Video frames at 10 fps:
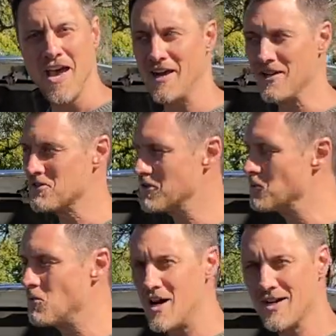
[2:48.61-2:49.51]
and I started
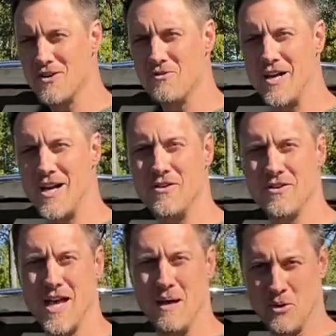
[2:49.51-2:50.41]
walking
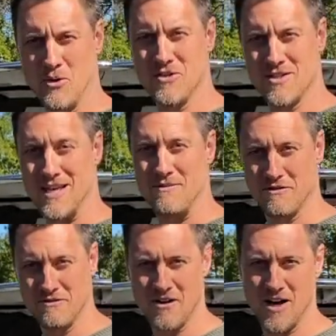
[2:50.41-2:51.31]
around at Pull and Save to
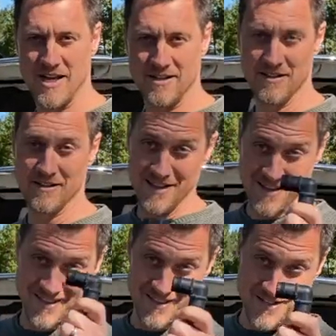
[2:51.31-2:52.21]
find
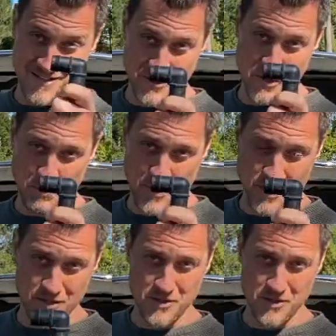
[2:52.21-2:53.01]
this little part.